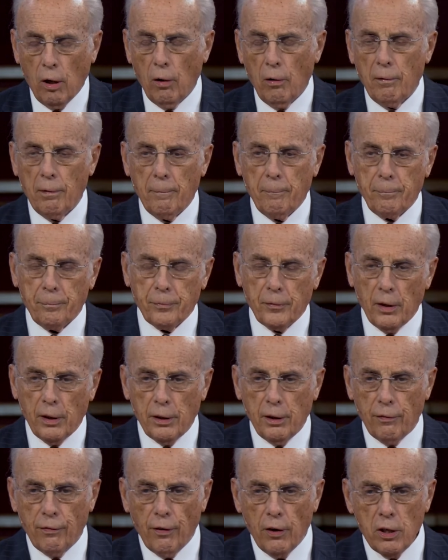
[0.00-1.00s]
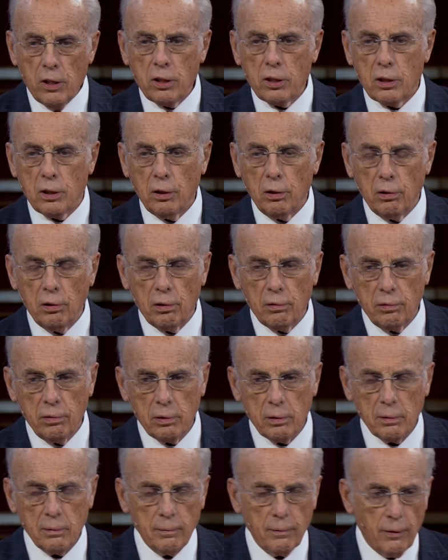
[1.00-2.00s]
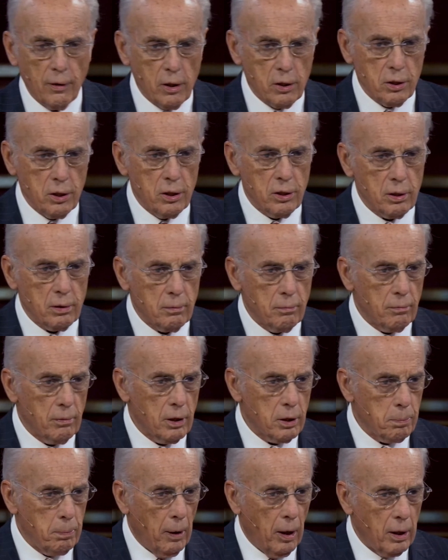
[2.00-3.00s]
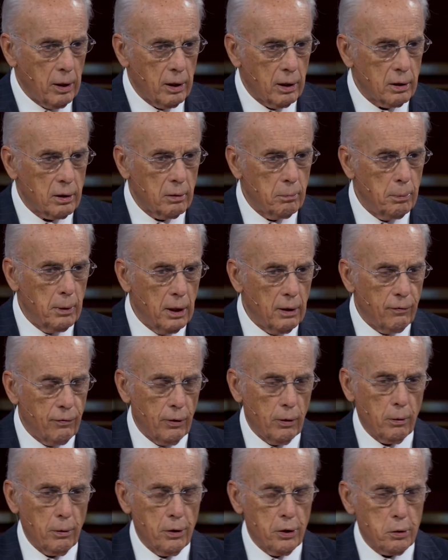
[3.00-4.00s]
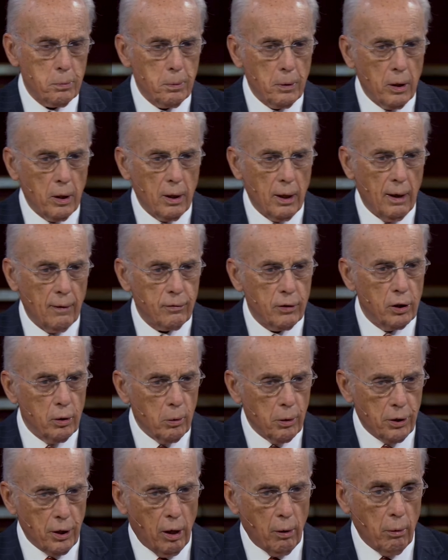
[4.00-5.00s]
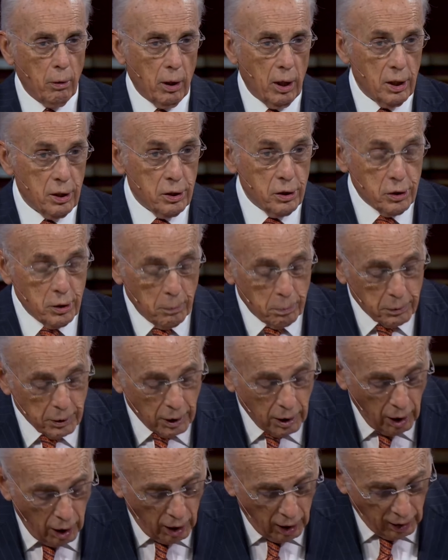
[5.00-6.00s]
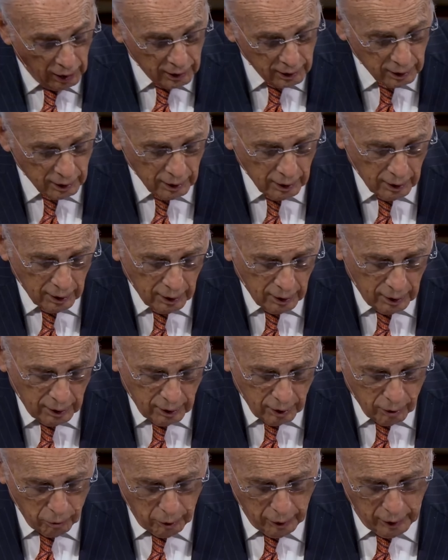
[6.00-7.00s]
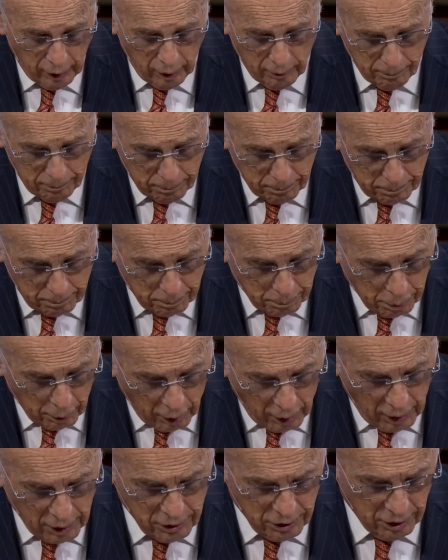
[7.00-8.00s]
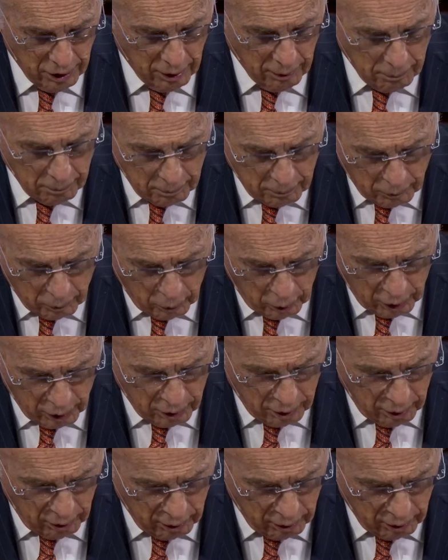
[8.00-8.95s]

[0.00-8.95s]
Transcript: So the first two verses responding to being filled with the Spirit have to do with our relationship to God. We praise Him